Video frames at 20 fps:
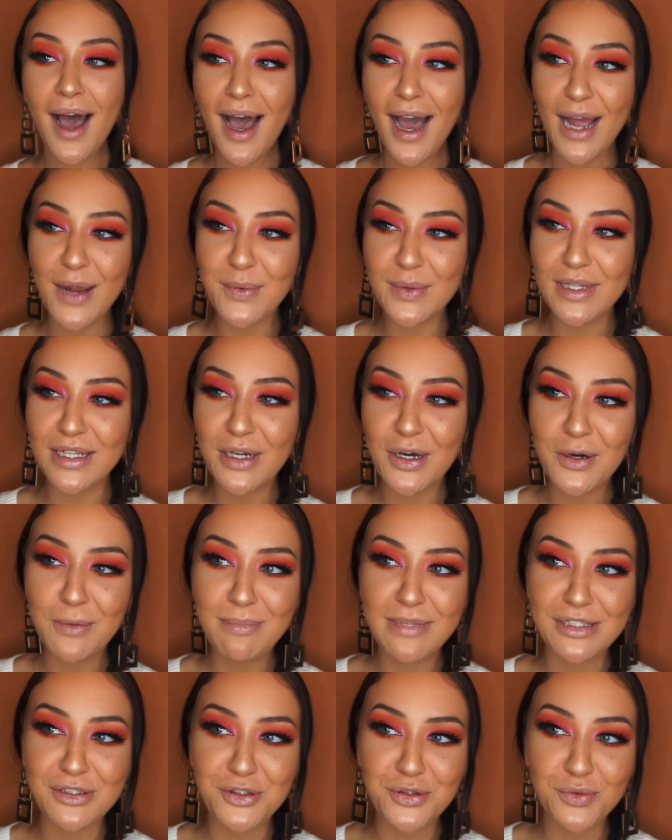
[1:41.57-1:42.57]
I really hope
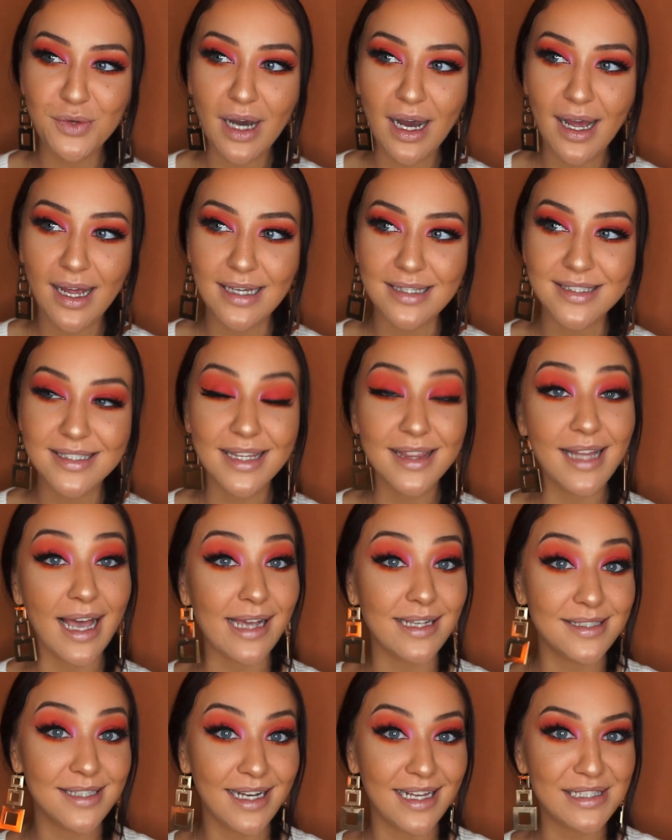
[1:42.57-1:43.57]
that you guys
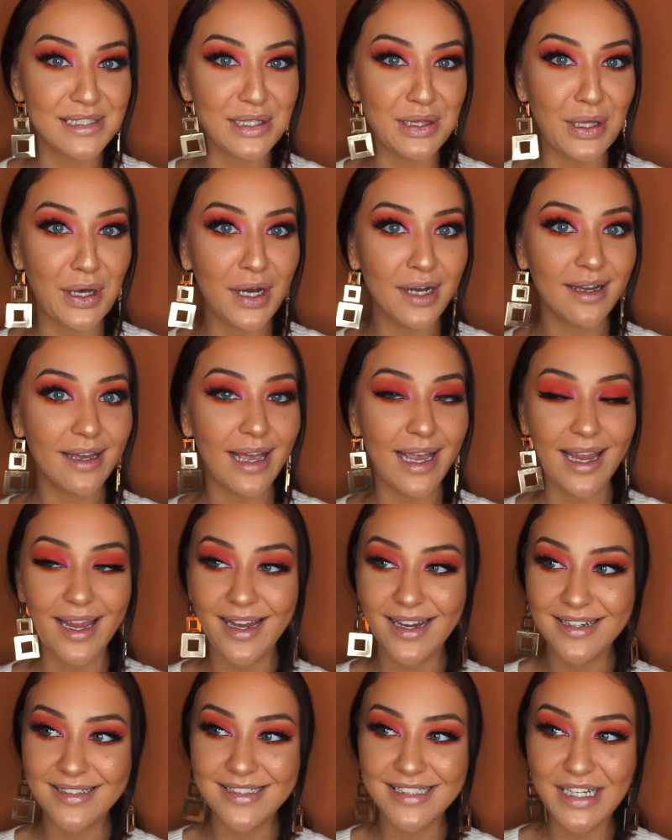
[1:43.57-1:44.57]
like today's look,
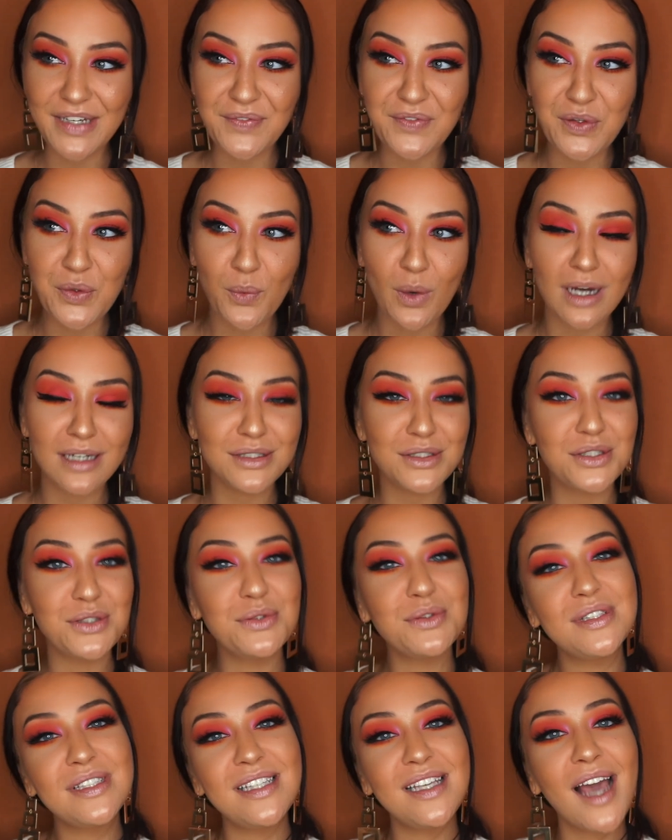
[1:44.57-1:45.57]
and if you want to
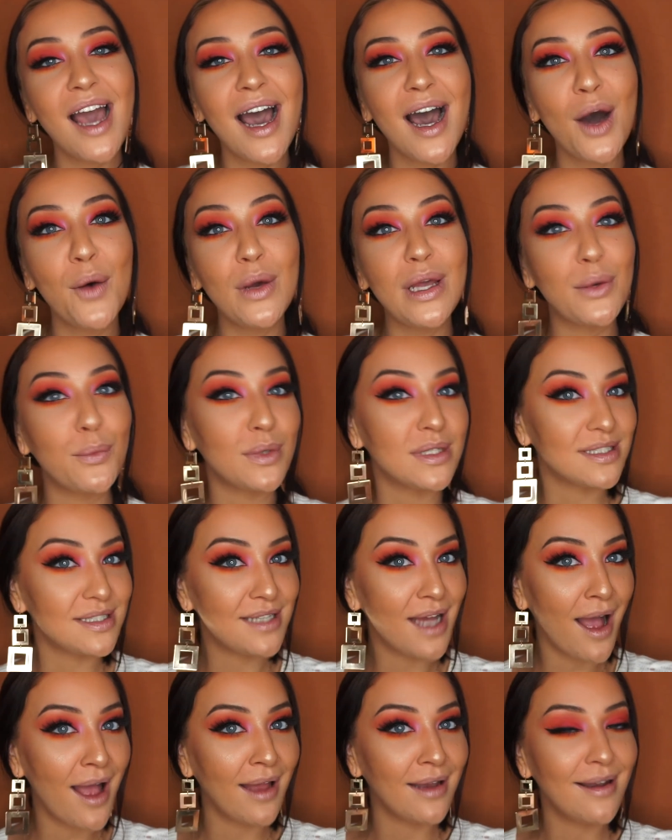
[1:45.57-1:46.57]
see how it was
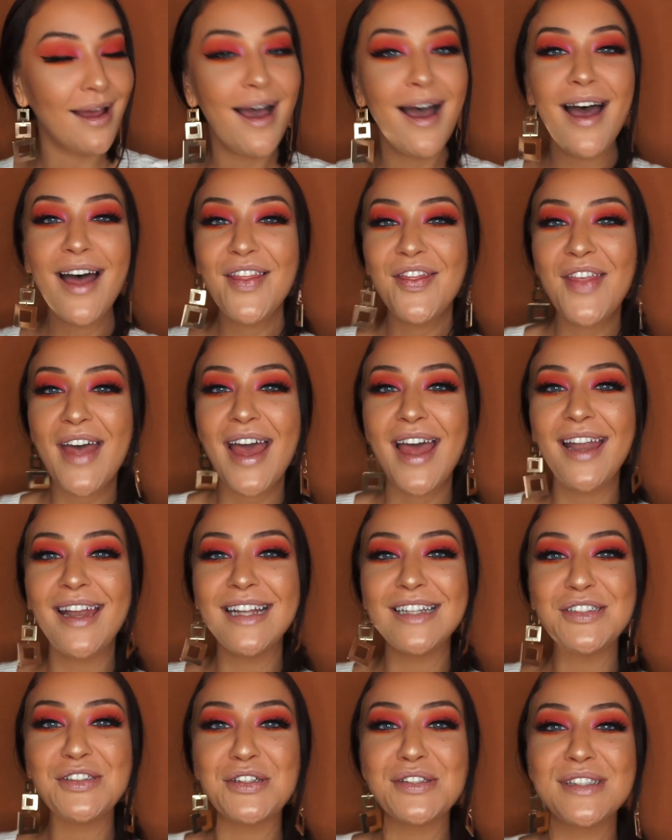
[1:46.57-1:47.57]
done,
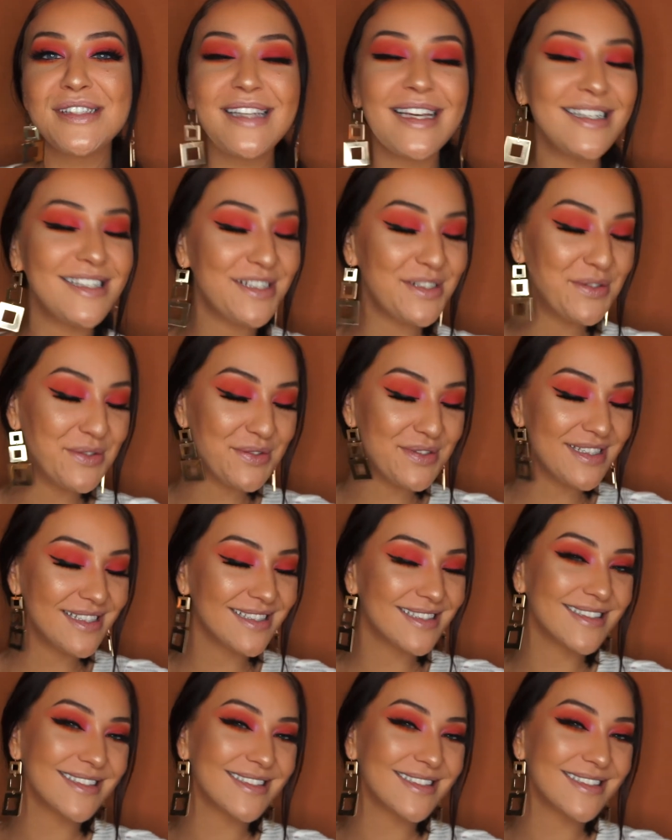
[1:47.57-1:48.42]
then just stay tuned.